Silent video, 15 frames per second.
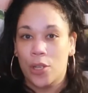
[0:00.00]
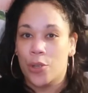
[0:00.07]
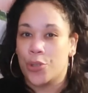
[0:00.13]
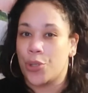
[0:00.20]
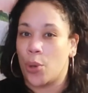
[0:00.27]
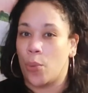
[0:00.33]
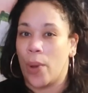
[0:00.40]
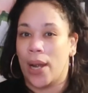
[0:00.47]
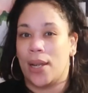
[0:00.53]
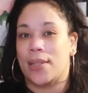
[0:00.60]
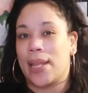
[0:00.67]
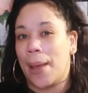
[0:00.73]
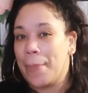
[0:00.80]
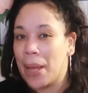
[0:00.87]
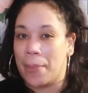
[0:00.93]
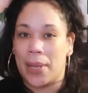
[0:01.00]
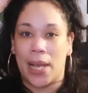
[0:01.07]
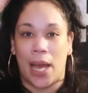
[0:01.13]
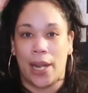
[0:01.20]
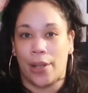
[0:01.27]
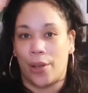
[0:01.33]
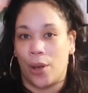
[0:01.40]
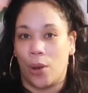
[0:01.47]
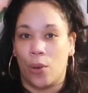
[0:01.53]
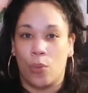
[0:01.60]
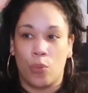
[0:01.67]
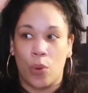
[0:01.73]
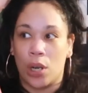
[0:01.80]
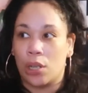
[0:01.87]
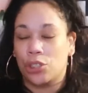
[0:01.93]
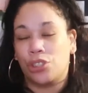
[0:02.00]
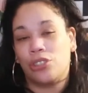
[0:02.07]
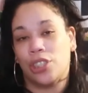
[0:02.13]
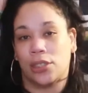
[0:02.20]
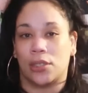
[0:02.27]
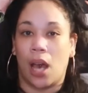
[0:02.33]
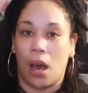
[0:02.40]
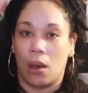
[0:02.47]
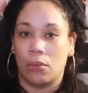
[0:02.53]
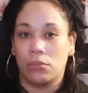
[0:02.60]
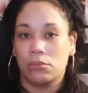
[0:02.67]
So why does that baby gotta go? Why don't you just go?